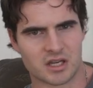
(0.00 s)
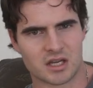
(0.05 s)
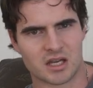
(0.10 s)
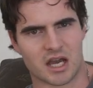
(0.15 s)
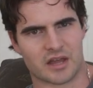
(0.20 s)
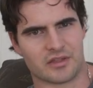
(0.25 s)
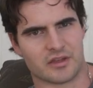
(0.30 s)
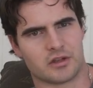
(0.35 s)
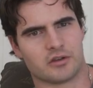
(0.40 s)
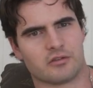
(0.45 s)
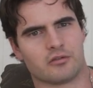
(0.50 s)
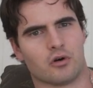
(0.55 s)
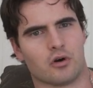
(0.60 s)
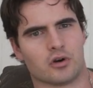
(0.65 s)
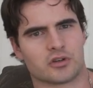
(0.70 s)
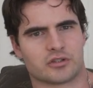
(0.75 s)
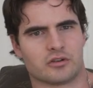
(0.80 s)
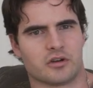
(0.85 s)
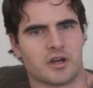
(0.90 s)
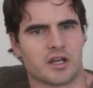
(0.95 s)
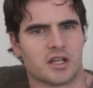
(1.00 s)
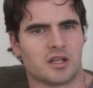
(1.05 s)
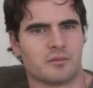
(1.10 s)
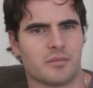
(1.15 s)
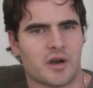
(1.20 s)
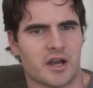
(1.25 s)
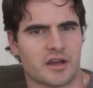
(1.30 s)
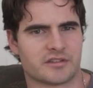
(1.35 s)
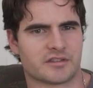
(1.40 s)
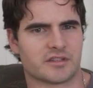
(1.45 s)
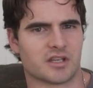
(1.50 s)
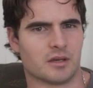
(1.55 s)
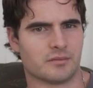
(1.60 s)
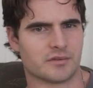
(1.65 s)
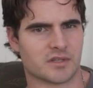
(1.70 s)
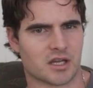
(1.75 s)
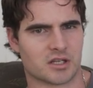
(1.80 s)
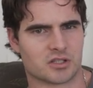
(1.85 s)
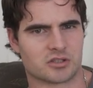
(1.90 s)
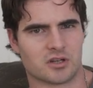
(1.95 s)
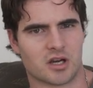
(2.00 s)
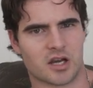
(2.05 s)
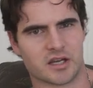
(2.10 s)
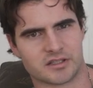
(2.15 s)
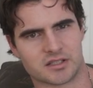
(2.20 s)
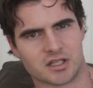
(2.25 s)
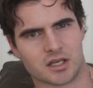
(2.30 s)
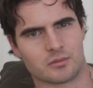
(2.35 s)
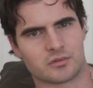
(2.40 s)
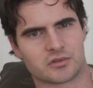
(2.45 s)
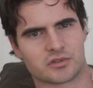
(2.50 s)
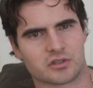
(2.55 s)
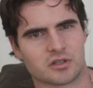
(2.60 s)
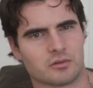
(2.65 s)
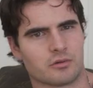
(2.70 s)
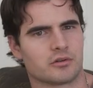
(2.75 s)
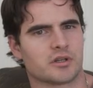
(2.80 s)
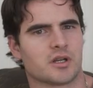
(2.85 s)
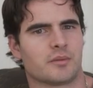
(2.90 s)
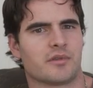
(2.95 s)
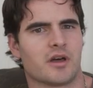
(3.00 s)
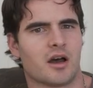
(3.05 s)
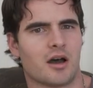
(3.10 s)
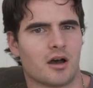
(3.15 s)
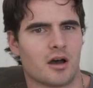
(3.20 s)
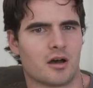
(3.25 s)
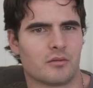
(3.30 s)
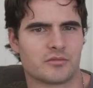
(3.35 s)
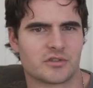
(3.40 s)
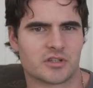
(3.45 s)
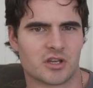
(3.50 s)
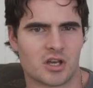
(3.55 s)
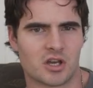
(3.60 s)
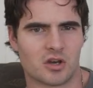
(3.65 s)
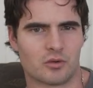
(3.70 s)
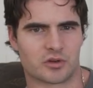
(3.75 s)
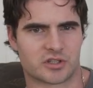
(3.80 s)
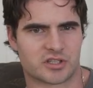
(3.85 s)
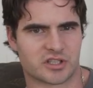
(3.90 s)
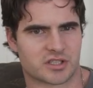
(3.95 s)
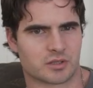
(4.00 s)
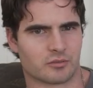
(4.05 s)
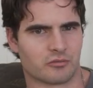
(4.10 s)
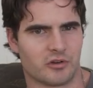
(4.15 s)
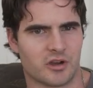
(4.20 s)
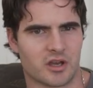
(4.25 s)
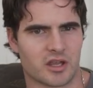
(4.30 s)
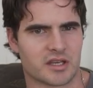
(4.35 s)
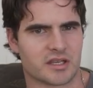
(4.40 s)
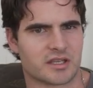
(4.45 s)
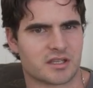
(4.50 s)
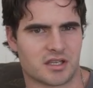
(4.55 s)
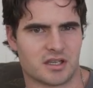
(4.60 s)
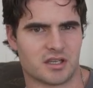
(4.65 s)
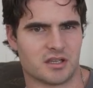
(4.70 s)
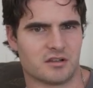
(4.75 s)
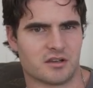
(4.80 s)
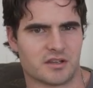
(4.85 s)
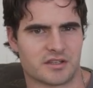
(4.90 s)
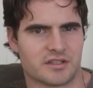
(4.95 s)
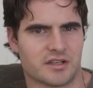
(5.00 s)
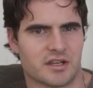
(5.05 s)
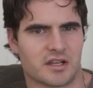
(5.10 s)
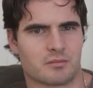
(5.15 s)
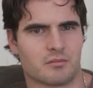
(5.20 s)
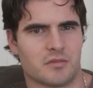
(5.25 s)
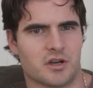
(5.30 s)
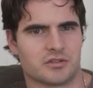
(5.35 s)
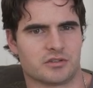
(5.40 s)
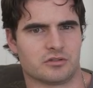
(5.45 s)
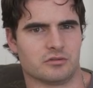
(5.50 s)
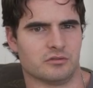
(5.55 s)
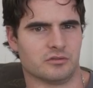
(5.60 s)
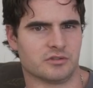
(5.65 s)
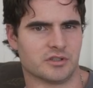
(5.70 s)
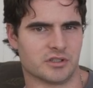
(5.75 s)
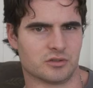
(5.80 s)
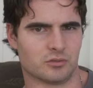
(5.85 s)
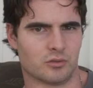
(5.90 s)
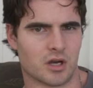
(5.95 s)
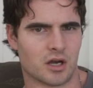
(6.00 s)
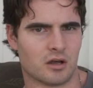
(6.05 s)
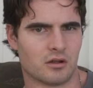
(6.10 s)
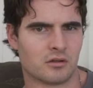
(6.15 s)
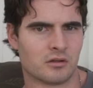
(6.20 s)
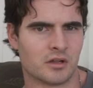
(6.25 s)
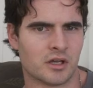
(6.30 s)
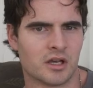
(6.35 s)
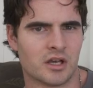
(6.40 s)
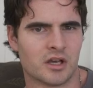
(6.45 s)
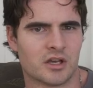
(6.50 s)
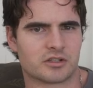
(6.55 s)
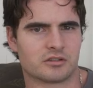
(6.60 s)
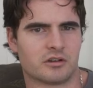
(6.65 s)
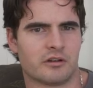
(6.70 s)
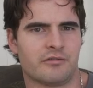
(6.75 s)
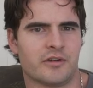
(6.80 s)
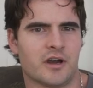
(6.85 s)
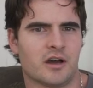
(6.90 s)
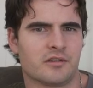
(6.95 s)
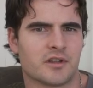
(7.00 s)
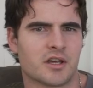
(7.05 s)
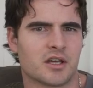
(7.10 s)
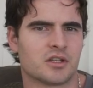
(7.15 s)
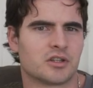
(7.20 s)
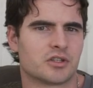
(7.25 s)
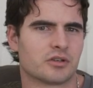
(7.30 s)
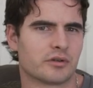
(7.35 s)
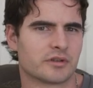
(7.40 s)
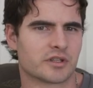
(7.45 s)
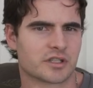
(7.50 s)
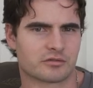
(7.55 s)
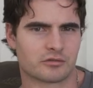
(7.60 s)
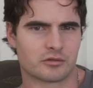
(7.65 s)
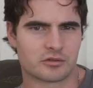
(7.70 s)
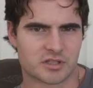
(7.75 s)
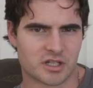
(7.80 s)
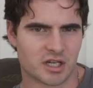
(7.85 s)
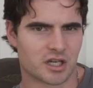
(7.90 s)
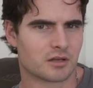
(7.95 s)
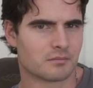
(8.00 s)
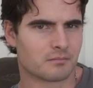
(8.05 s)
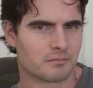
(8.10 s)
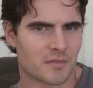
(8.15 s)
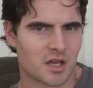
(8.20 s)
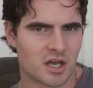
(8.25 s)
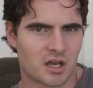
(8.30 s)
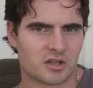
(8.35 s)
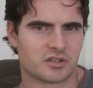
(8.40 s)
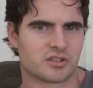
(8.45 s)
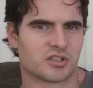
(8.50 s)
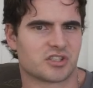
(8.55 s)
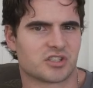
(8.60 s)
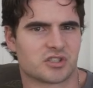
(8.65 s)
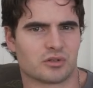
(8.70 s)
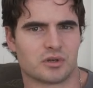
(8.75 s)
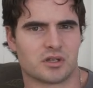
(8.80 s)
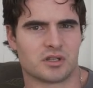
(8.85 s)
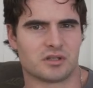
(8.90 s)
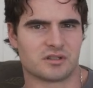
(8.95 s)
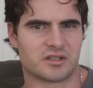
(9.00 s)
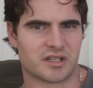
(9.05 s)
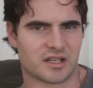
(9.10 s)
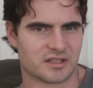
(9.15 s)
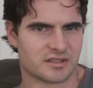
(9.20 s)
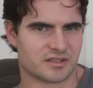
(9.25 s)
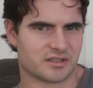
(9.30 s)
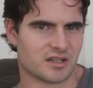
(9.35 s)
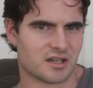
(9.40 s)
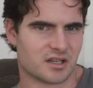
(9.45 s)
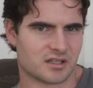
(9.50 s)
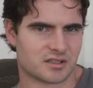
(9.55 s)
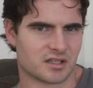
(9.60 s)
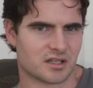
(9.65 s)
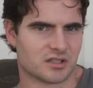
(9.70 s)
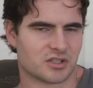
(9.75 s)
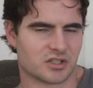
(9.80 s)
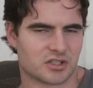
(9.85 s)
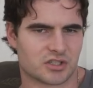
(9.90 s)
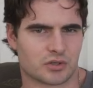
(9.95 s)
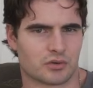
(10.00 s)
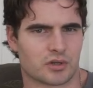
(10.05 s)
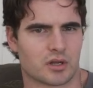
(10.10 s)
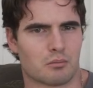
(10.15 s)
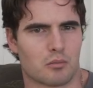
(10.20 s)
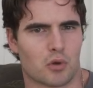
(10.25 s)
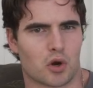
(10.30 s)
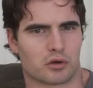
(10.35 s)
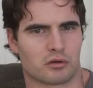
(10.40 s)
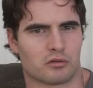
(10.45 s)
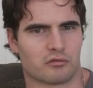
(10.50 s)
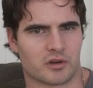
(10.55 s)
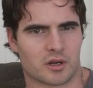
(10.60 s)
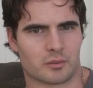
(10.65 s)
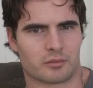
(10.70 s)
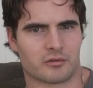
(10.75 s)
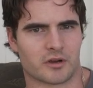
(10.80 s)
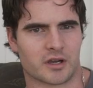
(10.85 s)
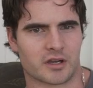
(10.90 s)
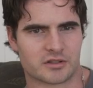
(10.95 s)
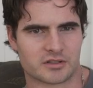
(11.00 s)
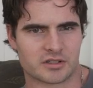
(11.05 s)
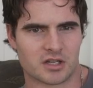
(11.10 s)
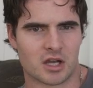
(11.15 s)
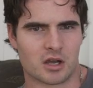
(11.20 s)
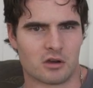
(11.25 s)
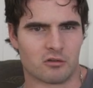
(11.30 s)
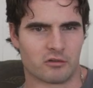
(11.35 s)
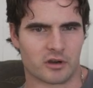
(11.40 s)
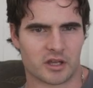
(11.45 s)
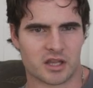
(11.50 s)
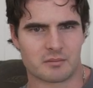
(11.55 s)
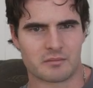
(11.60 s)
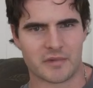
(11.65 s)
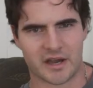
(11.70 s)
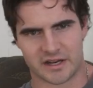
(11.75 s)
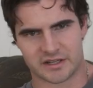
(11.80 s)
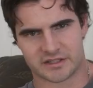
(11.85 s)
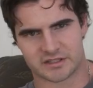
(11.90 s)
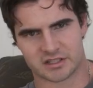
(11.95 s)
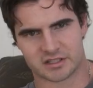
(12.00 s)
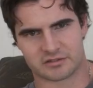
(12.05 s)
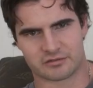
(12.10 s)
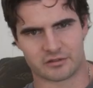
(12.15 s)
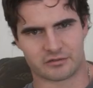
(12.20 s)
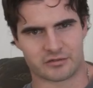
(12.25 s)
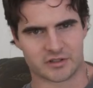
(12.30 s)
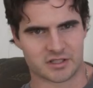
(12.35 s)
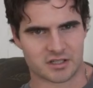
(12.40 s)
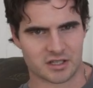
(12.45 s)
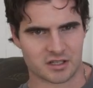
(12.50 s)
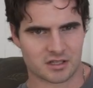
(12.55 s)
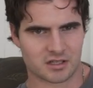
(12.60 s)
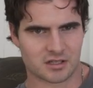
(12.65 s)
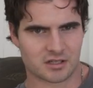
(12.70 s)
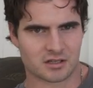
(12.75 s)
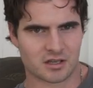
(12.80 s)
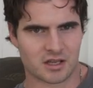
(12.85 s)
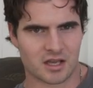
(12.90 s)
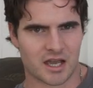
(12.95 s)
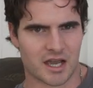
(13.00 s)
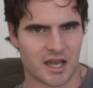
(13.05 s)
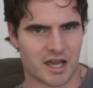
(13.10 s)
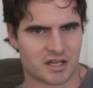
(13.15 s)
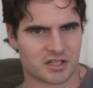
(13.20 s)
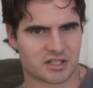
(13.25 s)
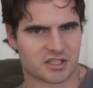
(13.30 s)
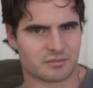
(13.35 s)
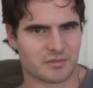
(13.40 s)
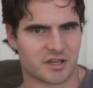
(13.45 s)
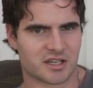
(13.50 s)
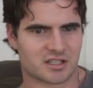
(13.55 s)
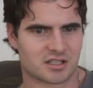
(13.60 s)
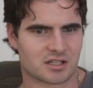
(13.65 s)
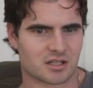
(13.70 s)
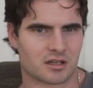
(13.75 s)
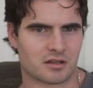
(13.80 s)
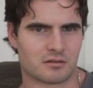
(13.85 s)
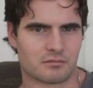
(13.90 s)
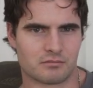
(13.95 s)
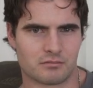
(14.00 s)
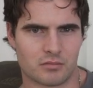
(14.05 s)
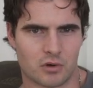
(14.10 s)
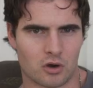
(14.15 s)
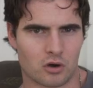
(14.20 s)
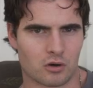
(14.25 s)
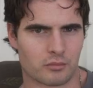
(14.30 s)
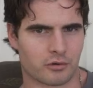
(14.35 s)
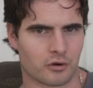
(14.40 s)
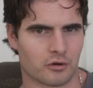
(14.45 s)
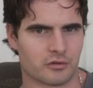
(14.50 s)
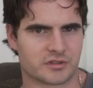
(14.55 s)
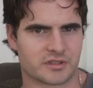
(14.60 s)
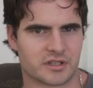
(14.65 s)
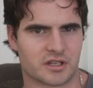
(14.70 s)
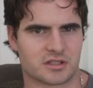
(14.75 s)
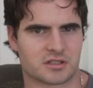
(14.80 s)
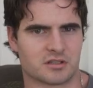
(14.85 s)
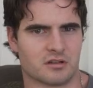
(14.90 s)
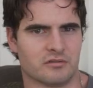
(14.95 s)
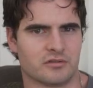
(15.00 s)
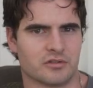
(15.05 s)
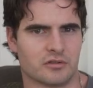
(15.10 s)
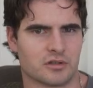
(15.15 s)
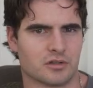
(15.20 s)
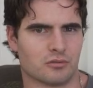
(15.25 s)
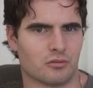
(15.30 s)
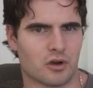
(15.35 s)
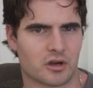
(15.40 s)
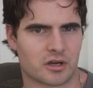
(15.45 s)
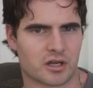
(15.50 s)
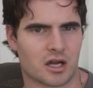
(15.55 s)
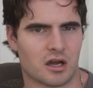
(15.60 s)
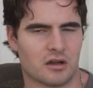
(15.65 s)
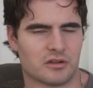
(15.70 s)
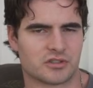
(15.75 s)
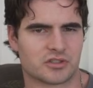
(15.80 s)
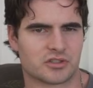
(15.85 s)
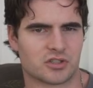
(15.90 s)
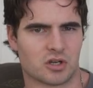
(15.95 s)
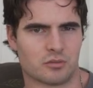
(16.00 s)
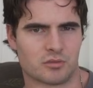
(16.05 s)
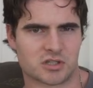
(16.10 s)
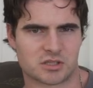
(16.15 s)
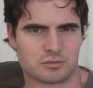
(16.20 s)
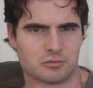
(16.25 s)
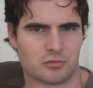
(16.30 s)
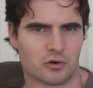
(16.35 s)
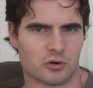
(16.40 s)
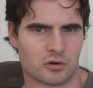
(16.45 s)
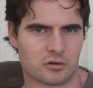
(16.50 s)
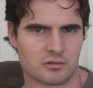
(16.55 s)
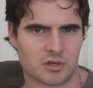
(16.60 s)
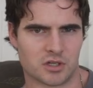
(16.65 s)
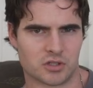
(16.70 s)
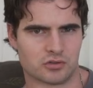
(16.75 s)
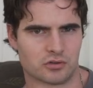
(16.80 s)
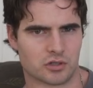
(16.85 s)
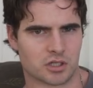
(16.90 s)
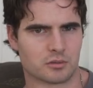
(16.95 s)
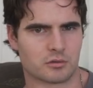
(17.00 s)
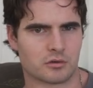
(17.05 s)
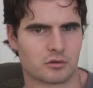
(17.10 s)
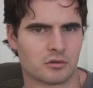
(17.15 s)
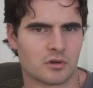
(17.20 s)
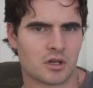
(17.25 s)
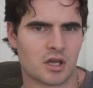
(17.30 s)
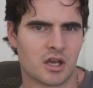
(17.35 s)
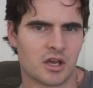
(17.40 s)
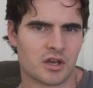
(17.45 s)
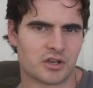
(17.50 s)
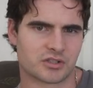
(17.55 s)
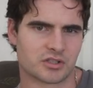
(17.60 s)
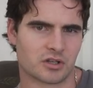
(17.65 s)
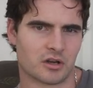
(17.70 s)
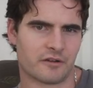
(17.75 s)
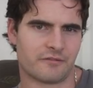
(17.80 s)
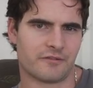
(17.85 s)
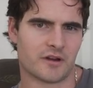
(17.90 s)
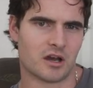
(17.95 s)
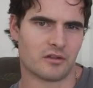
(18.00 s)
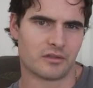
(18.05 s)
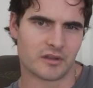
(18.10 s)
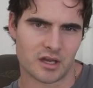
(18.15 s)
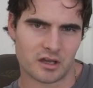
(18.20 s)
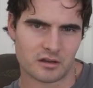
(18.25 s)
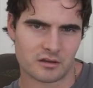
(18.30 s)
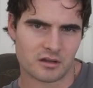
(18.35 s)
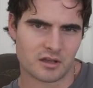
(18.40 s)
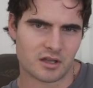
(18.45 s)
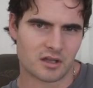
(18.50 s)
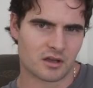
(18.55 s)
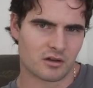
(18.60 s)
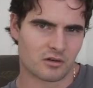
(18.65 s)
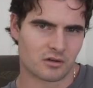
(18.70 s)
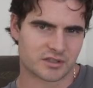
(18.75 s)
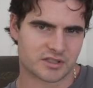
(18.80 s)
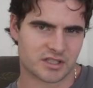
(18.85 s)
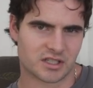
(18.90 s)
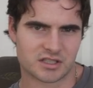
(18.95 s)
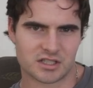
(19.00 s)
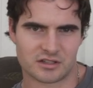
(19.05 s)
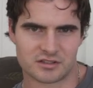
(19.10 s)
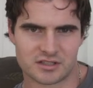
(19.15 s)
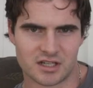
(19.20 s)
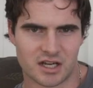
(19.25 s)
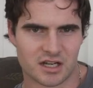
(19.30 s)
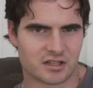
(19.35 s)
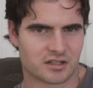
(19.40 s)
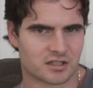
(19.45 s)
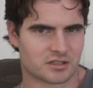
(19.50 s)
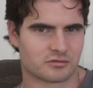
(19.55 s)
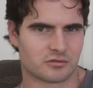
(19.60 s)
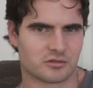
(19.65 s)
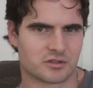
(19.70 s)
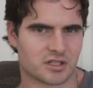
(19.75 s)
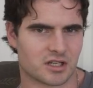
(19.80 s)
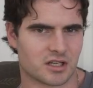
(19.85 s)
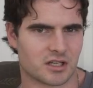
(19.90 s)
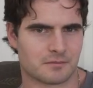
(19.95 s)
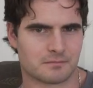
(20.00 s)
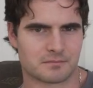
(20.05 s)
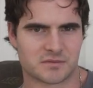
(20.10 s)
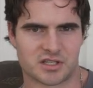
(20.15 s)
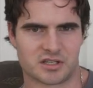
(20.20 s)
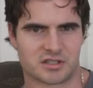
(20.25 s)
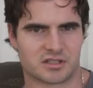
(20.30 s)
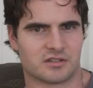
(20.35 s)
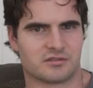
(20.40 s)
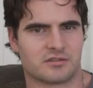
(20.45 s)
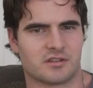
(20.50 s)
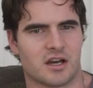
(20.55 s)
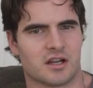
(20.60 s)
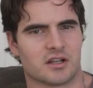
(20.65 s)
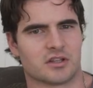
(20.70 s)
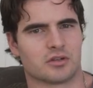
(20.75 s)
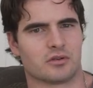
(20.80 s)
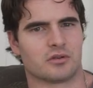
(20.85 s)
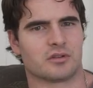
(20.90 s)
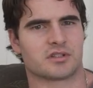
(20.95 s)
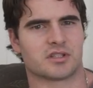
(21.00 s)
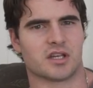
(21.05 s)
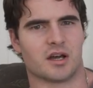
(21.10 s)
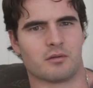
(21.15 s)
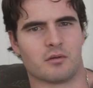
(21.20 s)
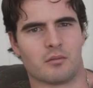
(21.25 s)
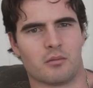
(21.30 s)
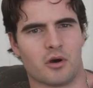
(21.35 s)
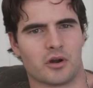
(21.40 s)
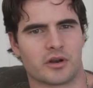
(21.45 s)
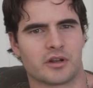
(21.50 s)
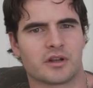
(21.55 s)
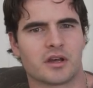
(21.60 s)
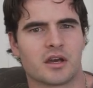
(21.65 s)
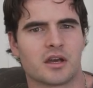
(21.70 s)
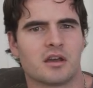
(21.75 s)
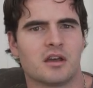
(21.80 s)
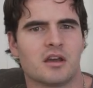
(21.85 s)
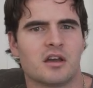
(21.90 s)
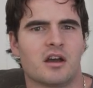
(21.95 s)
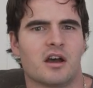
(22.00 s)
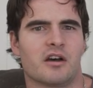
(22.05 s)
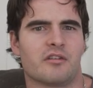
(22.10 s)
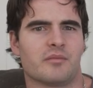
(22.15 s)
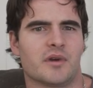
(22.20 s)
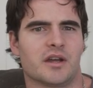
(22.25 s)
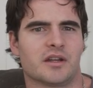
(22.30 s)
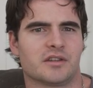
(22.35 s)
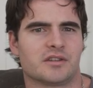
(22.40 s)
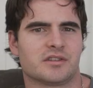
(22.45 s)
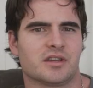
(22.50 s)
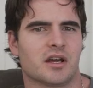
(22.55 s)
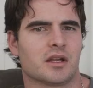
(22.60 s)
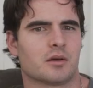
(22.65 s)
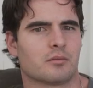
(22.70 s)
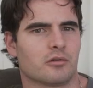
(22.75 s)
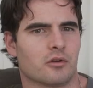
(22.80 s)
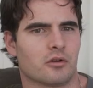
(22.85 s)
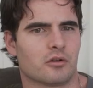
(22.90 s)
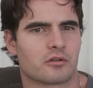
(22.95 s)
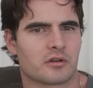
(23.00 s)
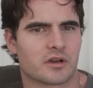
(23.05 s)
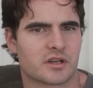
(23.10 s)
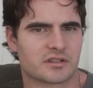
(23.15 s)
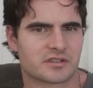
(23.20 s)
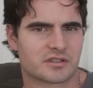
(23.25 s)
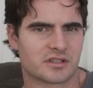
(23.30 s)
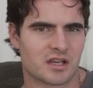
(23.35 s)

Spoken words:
And then you're also hitting biceps and triceps, so you're building up the arms, which are some really key aesthetic muscles as well. So I found that doing this routine, just doing 10 sets and just doing a moderate rep range, really manages for fatigue, and it just makes the whole process of doing the workout so much more enjoyable. So I found that since I've started this routine, since I've started doing this upper body day, I've made a ton of progress,